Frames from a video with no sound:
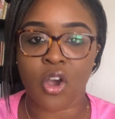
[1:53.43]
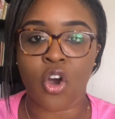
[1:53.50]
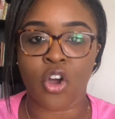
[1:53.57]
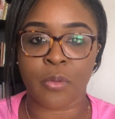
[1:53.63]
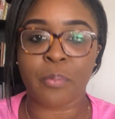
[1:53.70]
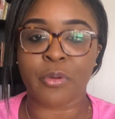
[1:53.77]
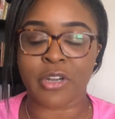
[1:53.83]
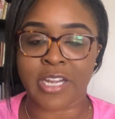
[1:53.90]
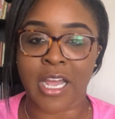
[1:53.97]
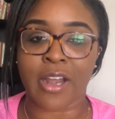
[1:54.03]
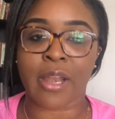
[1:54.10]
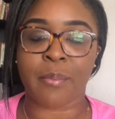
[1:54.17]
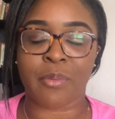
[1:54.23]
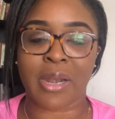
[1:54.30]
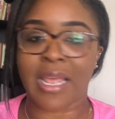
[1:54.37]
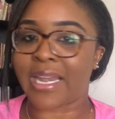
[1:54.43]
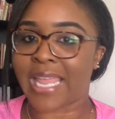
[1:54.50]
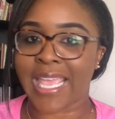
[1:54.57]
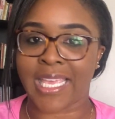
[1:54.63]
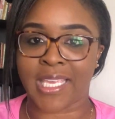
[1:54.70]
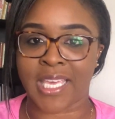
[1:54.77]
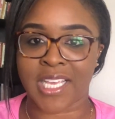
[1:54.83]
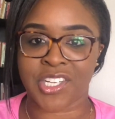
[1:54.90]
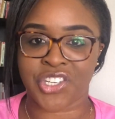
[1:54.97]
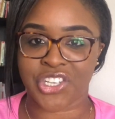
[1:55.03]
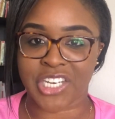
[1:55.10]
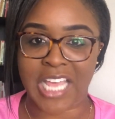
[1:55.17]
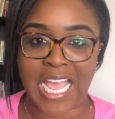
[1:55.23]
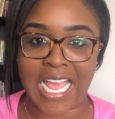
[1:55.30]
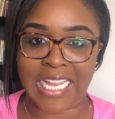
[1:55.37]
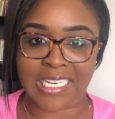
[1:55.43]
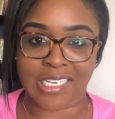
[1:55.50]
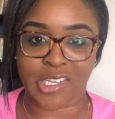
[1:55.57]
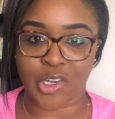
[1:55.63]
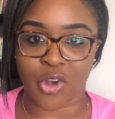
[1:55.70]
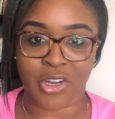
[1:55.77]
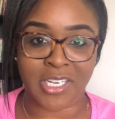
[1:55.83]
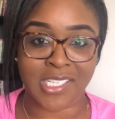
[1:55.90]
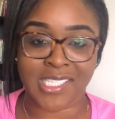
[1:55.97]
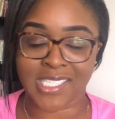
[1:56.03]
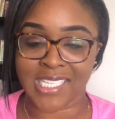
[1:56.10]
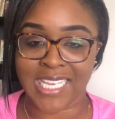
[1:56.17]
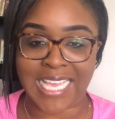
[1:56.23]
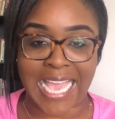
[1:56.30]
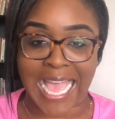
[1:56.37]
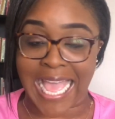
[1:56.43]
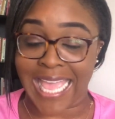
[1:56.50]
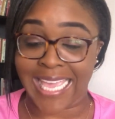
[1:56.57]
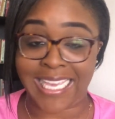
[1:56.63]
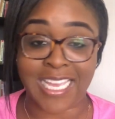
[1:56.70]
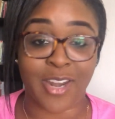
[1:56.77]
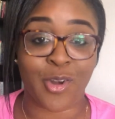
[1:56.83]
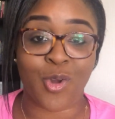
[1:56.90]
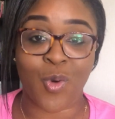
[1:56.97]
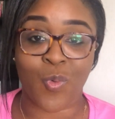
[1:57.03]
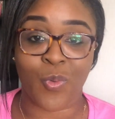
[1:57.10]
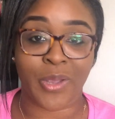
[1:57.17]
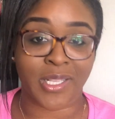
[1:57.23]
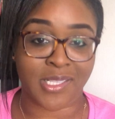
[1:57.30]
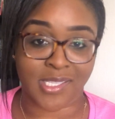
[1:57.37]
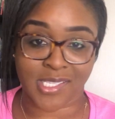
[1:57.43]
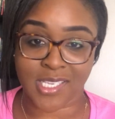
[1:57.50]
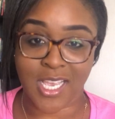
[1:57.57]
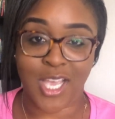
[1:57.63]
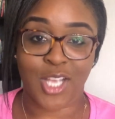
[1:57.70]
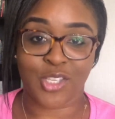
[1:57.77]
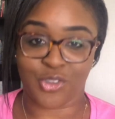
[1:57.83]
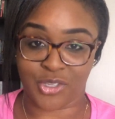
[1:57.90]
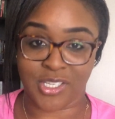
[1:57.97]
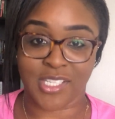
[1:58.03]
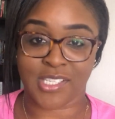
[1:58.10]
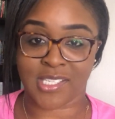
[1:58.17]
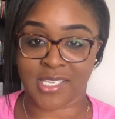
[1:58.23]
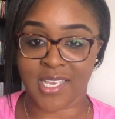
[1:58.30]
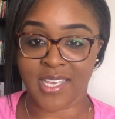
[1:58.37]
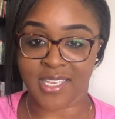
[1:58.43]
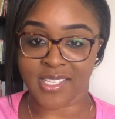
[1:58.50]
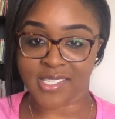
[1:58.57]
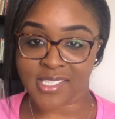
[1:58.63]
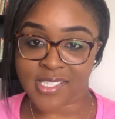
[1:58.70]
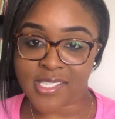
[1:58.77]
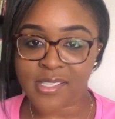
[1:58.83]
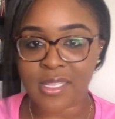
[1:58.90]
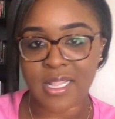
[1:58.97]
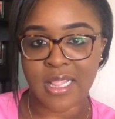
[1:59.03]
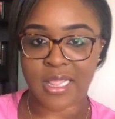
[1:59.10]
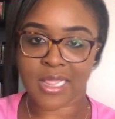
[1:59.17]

unputdownable and engaging, and honestly I cannot wait to discuss.